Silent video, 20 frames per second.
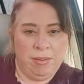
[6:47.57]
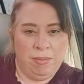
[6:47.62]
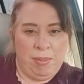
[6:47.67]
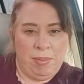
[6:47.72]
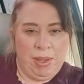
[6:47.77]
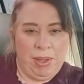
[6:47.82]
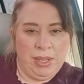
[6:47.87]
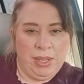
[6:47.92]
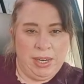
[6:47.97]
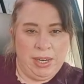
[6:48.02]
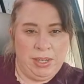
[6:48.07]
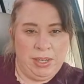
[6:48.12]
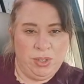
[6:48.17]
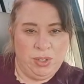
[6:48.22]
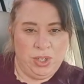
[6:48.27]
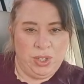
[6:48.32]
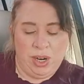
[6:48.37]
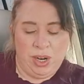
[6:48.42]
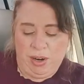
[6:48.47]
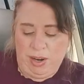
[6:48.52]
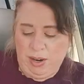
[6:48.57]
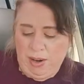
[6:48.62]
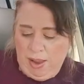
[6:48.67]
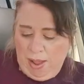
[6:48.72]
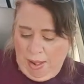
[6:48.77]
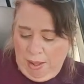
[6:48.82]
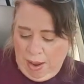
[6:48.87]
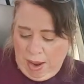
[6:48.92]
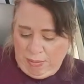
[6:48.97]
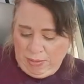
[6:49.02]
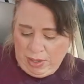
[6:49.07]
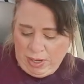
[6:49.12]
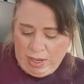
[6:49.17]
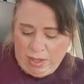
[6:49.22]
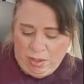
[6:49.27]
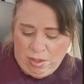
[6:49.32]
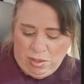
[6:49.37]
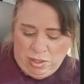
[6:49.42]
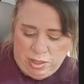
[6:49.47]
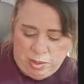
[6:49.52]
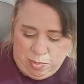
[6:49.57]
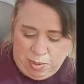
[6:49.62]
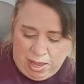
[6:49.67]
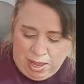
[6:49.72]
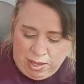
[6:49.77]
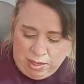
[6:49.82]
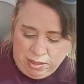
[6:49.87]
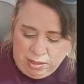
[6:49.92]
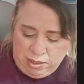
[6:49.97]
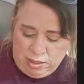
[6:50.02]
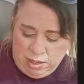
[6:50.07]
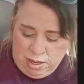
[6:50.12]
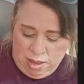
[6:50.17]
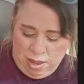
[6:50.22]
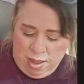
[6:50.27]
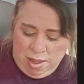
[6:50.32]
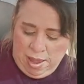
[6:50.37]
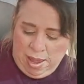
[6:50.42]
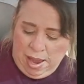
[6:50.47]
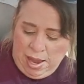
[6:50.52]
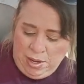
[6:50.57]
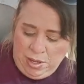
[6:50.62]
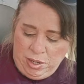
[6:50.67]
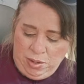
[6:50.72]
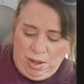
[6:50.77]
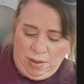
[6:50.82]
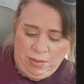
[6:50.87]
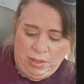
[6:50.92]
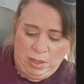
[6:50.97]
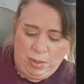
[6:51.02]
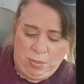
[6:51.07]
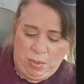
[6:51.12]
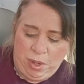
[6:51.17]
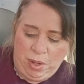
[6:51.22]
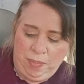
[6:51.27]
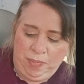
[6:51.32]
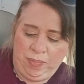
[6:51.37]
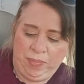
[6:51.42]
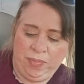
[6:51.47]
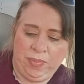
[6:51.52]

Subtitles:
Maybe I'll get it and share it after I get to these bags. I do have some more.